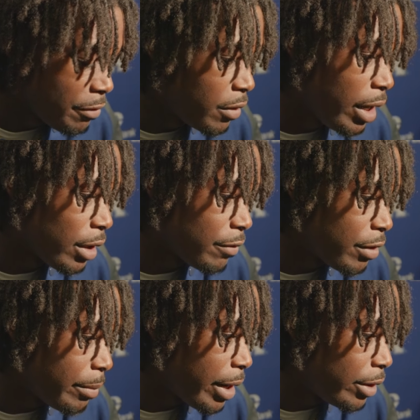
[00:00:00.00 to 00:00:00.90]
I feel like if
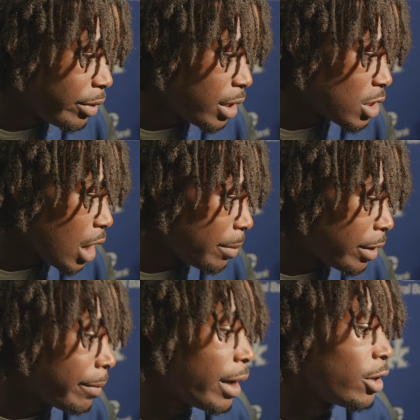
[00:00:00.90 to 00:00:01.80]
everybody do their job,
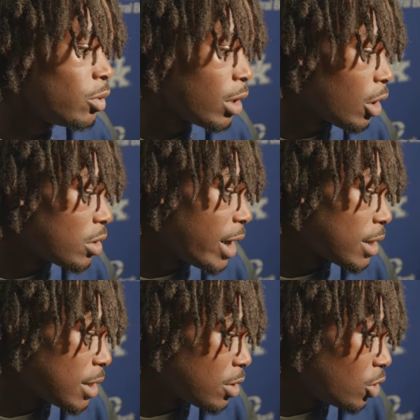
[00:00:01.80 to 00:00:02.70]
everybody do what coach
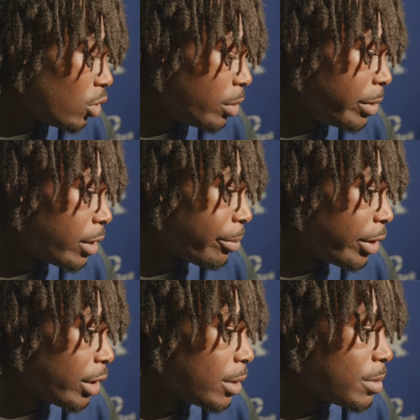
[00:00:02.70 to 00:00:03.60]
asks us to do, we'd be in a
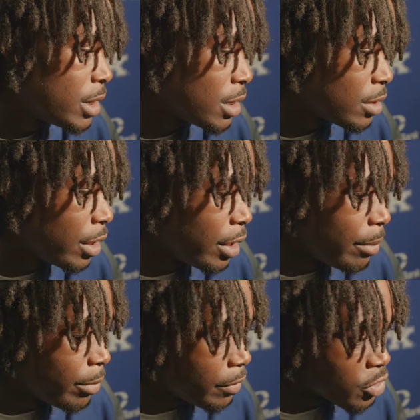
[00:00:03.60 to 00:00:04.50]
pretty good position.
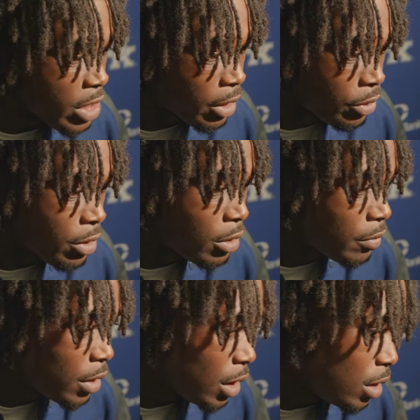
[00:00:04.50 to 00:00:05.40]
But we try to do your
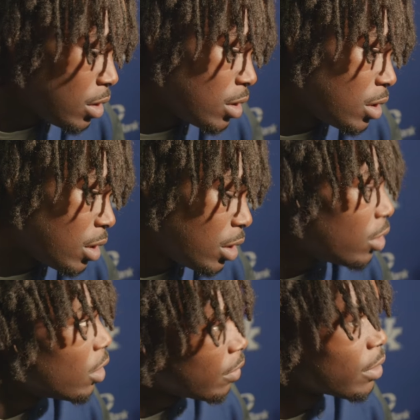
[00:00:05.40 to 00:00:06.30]
own things and,
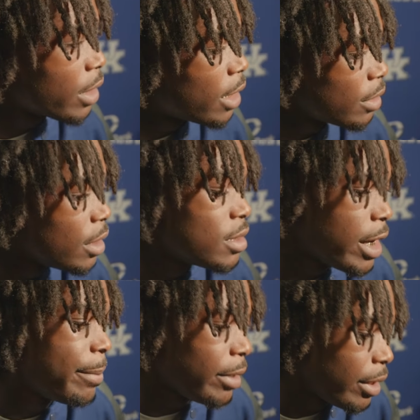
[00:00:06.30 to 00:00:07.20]
you know, kind of things
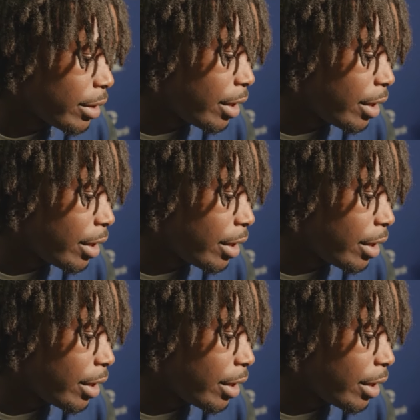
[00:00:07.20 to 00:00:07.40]
happen.